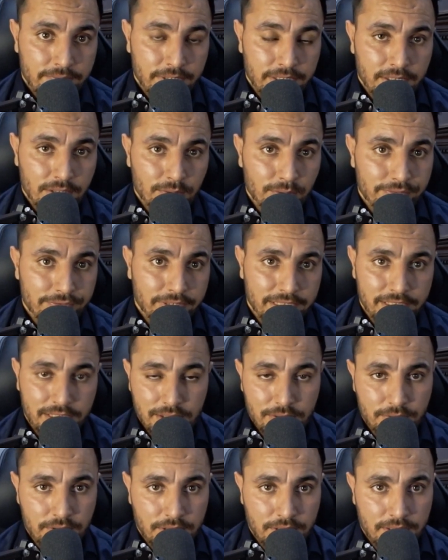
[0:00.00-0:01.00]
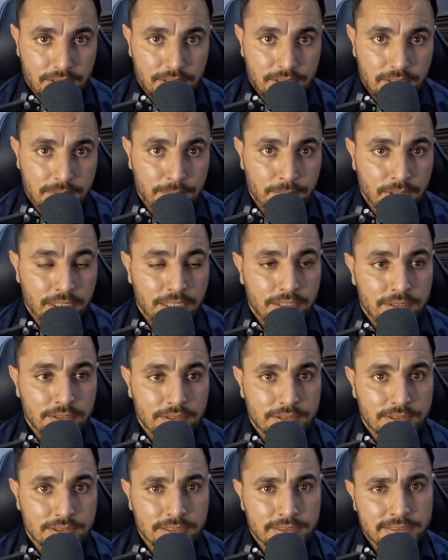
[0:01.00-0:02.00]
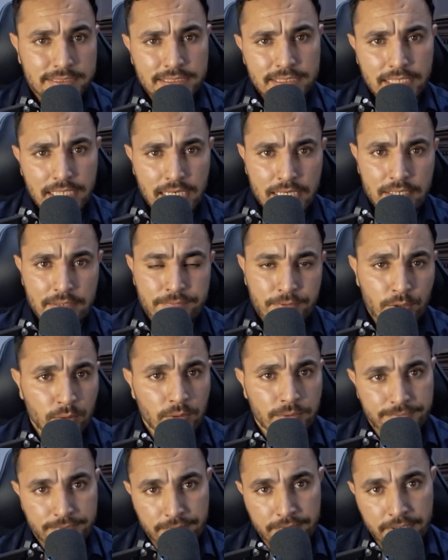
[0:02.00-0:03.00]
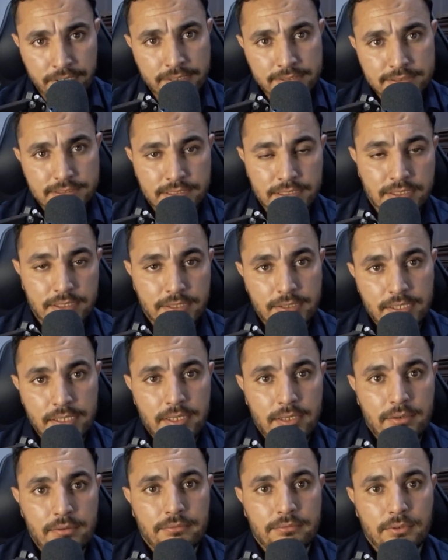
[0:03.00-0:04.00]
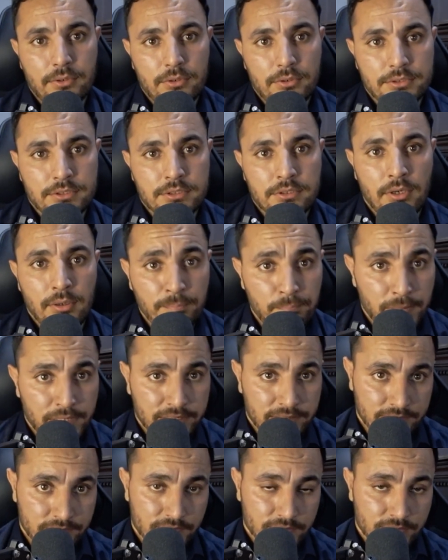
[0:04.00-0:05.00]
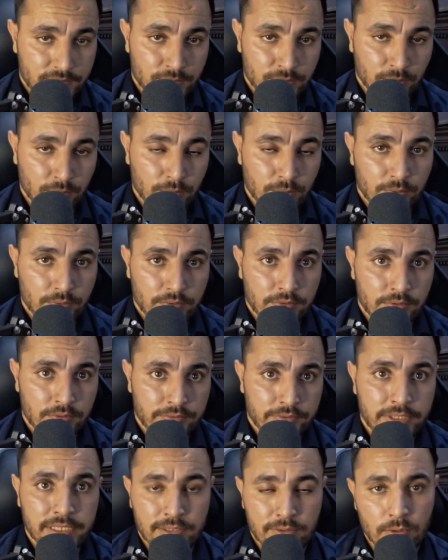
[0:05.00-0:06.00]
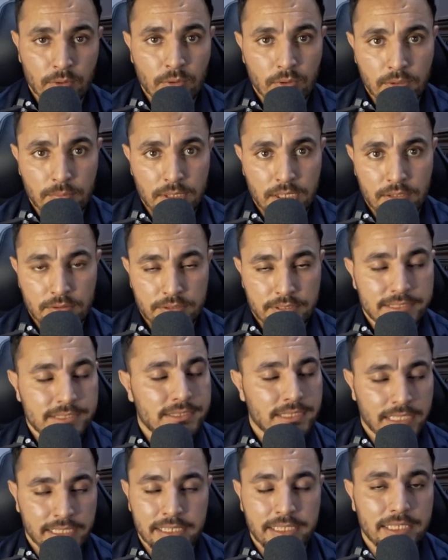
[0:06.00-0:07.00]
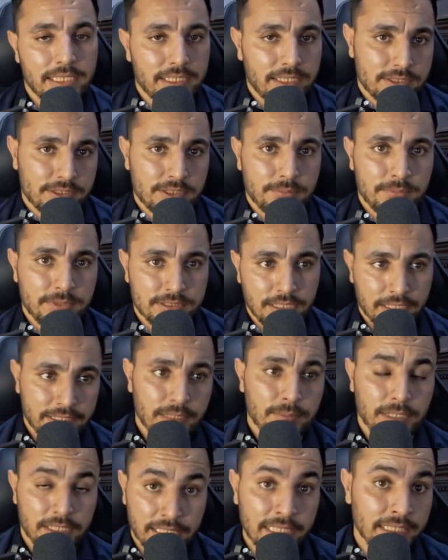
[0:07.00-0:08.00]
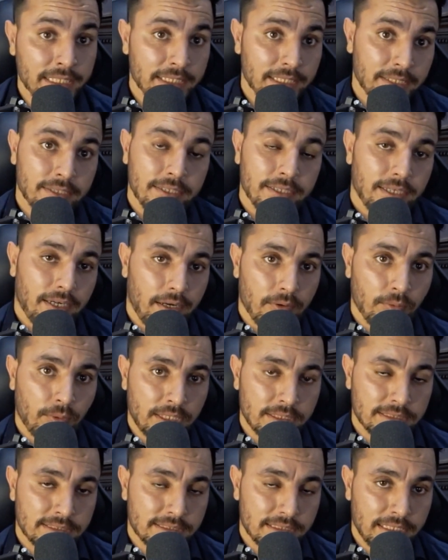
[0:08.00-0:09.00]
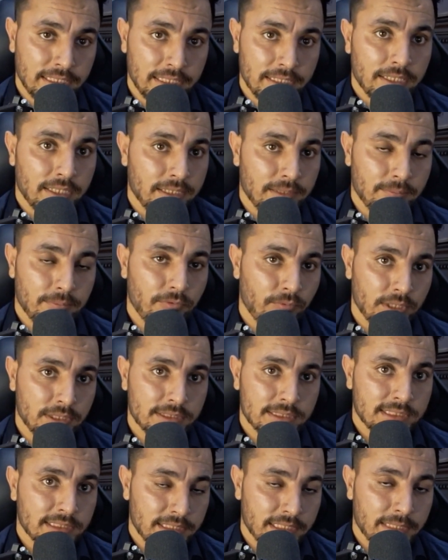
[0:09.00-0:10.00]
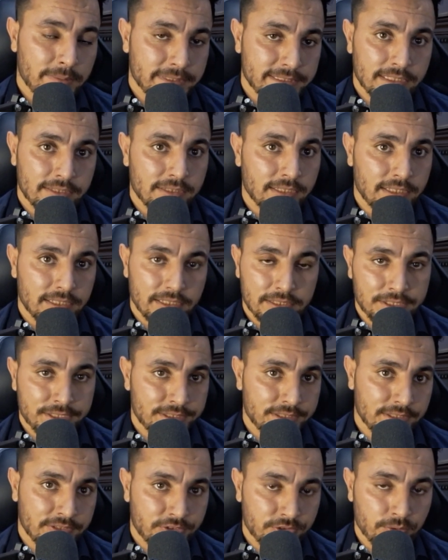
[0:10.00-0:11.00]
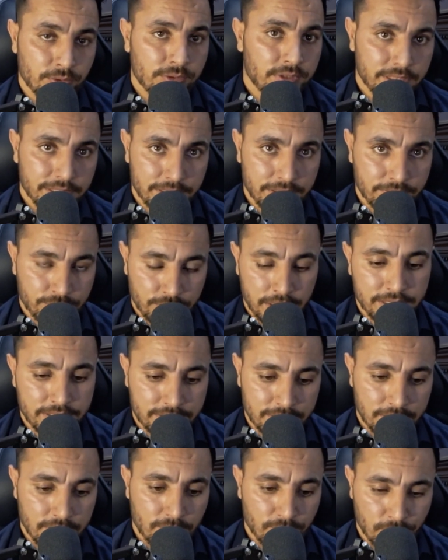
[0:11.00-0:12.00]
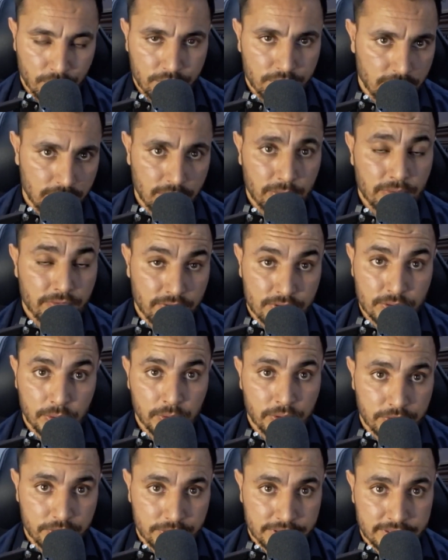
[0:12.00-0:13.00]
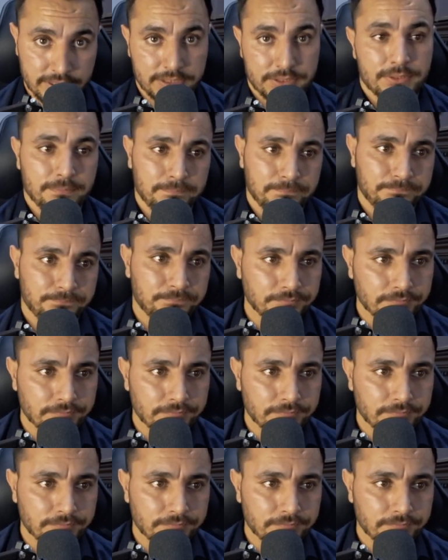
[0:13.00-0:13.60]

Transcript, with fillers: where he could find out. But since he had a few of evidence, he was compelled to really go about this idea and accept this idea. But he once in a time he said that this is not the right model of the solar system.